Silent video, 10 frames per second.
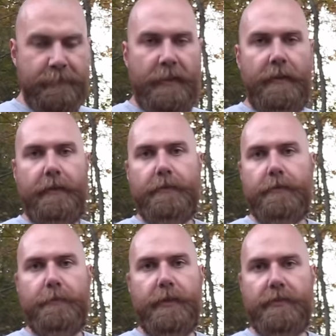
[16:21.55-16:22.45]
So
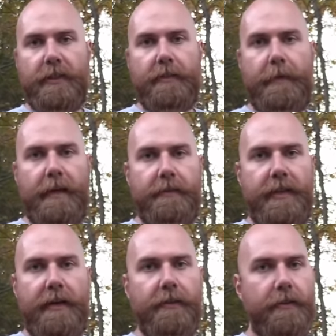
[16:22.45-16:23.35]
please check them out at
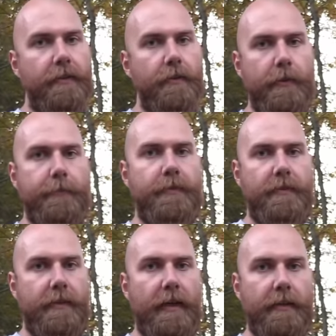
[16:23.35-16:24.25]

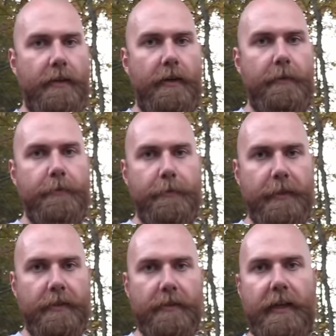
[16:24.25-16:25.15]
talongungrips.com. You'll
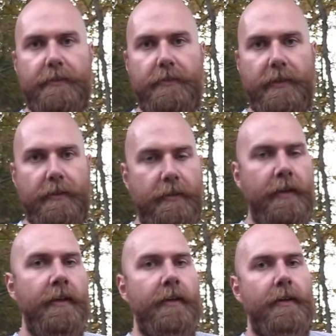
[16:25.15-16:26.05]
be glad you did.
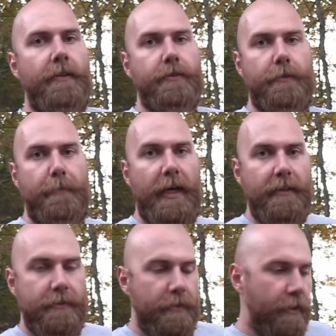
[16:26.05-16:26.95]
And also
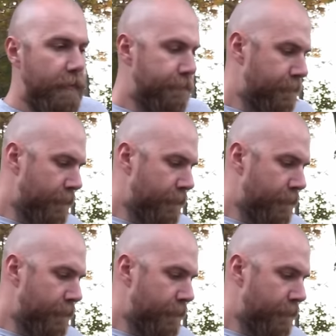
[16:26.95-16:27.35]
Ballistol.